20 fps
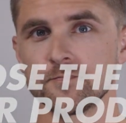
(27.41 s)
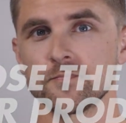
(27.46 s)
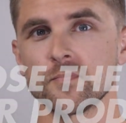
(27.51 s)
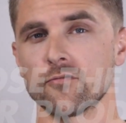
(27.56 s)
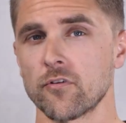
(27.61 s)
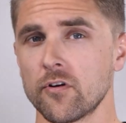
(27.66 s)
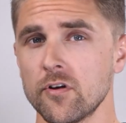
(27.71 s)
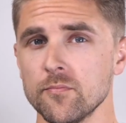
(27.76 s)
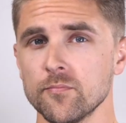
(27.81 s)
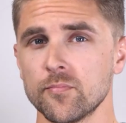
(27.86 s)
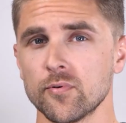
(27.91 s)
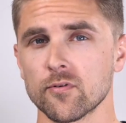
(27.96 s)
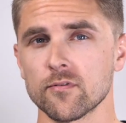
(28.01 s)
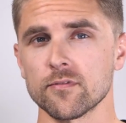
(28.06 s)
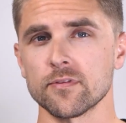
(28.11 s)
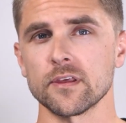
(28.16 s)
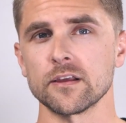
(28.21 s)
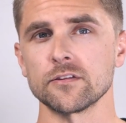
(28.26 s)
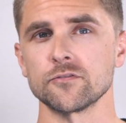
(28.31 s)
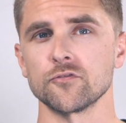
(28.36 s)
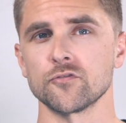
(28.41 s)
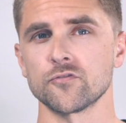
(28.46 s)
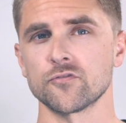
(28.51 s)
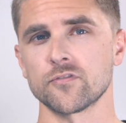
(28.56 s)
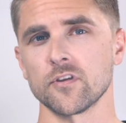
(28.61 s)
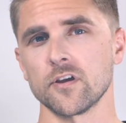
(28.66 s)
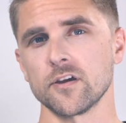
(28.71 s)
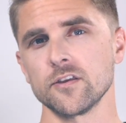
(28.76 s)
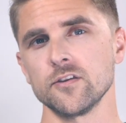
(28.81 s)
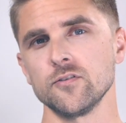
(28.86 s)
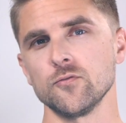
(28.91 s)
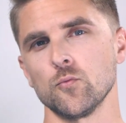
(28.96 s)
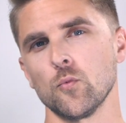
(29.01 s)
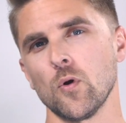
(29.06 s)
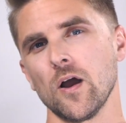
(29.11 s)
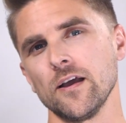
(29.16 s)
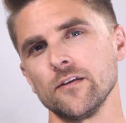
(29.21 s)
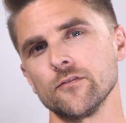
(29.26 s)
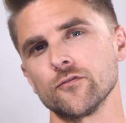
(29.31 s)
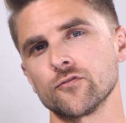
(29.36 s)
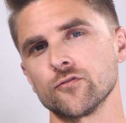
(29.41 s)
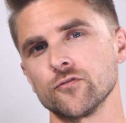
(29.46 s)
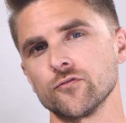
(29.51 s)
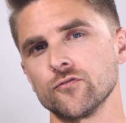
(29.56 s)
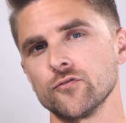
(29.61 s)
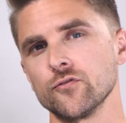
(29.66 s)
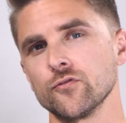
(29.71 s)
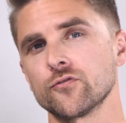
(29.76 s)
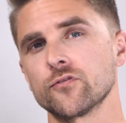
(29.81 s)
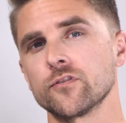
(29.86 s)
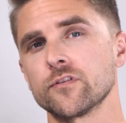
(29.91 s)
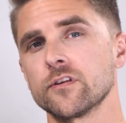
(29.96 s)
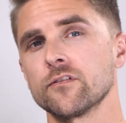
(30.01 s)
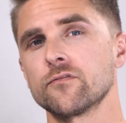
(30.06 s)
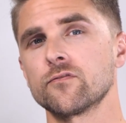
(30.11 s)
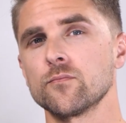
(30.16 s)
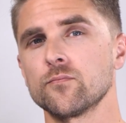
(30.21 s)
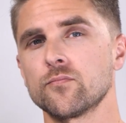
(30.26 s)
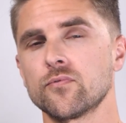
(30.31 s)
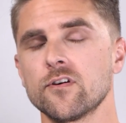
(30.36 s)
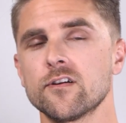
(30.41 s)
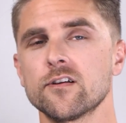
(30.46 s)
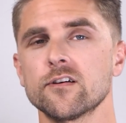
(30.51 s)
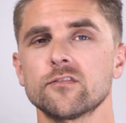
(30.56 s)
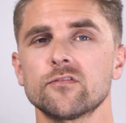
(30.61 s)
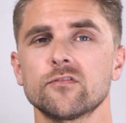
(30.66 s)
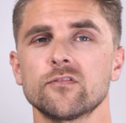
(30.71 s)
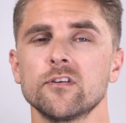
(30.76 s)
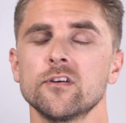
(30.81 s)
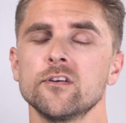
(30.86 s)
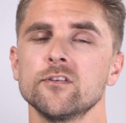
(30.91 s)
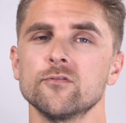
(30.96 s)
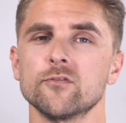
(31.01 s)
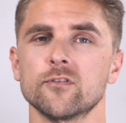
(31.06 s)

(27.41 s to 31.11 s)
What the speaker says: It's very important that you study why you should use the different products.